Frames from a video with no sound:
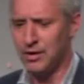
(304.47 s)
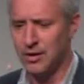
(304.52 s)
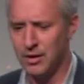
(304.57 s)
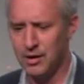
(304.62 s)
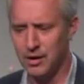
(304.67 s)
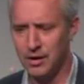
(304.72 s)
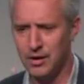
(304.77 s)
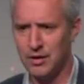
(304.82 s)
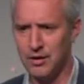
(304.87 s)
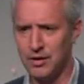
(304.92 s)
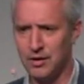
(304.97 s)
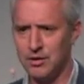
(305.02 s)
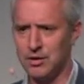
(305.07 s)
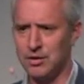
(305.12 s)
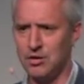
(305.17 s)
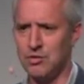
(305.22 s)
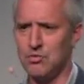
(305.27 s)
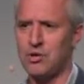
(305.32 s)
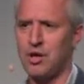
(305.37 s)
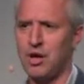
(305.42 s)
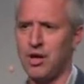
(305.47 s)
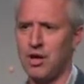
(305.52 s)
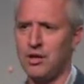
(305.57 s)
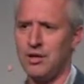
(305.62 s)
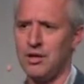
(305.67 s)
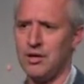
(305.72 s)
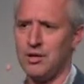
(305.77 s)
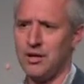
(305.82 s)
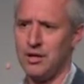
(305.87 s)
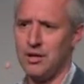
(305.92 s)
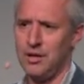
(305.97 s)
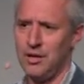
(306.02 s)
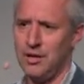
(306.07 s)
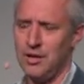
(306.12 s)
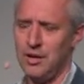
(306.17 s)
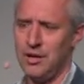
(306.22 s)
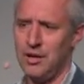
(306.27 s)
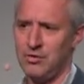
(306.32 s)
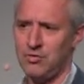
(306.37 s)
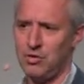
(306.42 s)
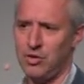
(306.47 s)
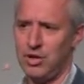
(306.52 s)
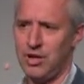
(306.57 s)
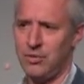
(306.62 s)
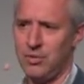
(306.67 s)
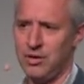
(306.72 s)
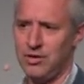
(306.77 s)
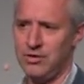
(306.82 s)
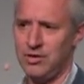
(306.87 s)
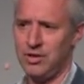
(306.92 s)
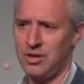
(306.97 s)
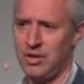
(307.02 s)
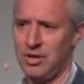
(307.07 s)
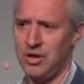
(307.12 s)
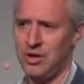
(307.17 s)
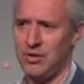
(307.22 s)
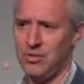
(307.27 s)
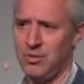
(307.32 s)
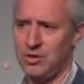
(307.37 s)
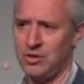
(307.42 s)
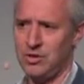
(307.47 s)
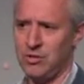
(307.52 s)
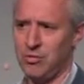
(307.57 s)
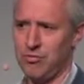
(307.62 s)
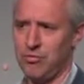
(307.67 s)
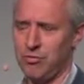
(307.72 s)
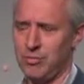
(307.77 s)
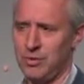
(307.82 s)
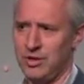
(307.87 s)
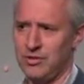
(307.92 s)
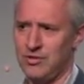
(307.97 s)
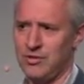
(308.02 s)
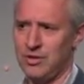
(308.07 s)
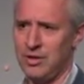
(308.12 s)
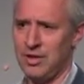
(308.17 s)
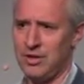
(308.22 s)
the UK together with the government,